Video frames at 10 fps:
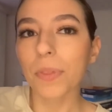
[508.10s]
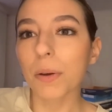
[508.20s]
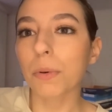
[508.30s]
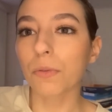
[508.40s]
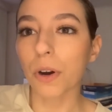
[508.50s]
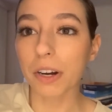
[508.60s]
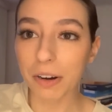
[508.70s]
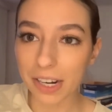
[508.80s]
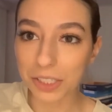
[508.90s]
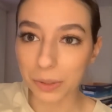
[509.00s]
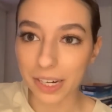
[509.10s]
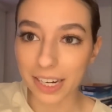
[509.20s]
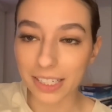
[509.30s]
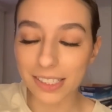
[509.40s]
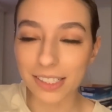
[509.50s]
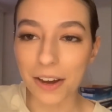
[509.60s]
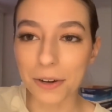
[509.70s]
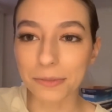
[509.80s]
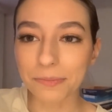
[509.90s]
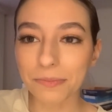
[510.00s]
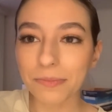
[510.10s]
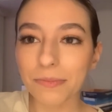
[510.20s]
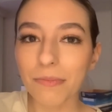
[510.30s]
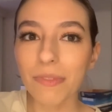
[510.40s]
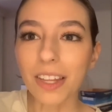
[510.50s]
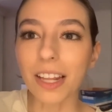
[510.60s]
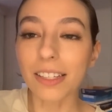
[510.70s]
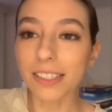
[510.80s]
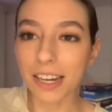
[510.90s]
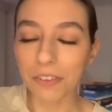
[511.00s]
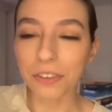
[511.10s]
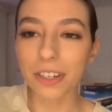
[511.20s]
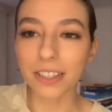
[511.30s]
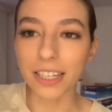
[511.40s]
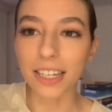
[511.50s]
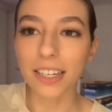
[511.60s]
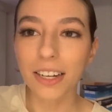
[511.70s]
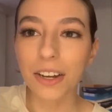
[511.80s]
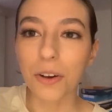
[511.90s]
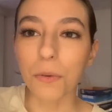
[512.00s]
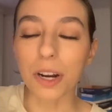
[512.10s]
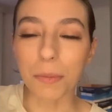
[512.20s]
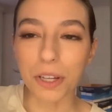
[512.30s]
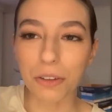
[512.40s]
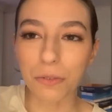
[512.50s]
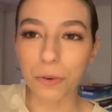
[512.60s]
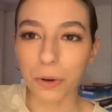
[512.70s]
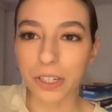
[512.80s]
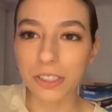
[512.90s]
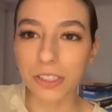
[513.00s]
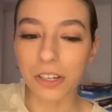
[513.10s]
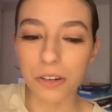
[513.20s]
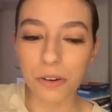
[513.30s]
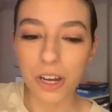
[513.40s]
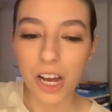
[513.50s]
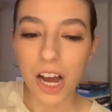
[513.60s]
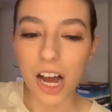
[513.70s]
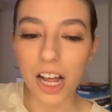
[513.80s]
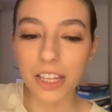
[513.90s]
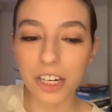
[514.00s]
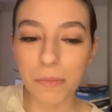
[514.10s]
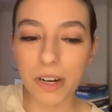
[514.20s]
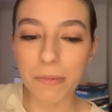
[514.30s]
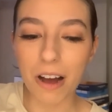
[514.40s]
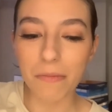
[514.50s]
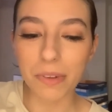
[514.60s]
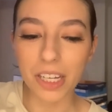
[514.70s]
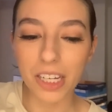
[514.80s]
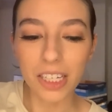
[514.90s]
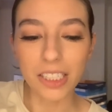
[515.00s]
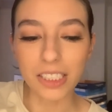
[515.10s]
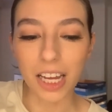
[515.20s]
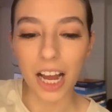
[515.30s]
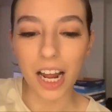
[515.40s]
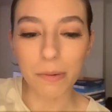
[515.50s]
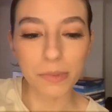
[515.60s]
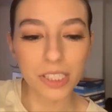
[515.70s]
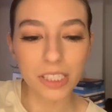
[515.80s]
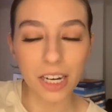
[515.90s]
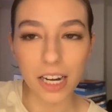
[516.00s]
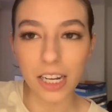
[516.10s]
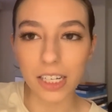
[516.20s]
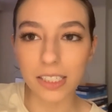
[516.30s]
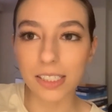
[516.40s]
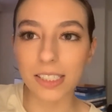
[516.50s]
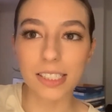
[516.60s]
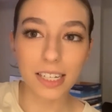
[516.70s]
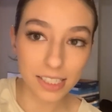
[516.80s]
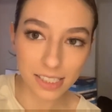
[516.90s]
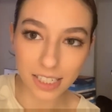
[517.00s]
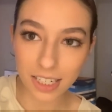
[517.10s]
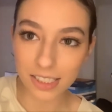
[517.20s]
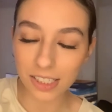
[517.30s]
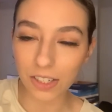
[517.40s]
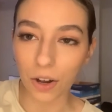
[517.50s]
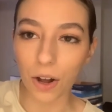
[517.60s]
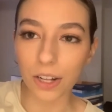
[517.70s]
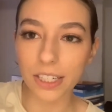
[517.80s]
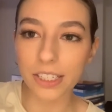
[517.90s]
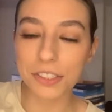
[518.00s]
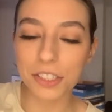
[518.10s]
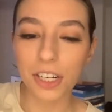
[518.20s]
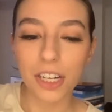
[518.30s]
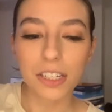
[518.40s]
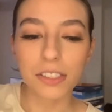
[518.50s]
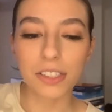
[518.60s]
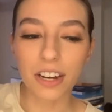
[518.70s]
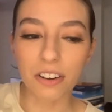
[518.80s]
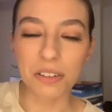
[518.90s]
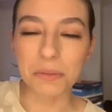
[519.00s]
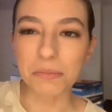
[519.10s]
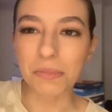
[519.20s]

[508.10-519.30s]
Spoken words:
before I graduate. So that's definitely what I'm looking forward to. A little bit about me is that I'm studying statistics in college. So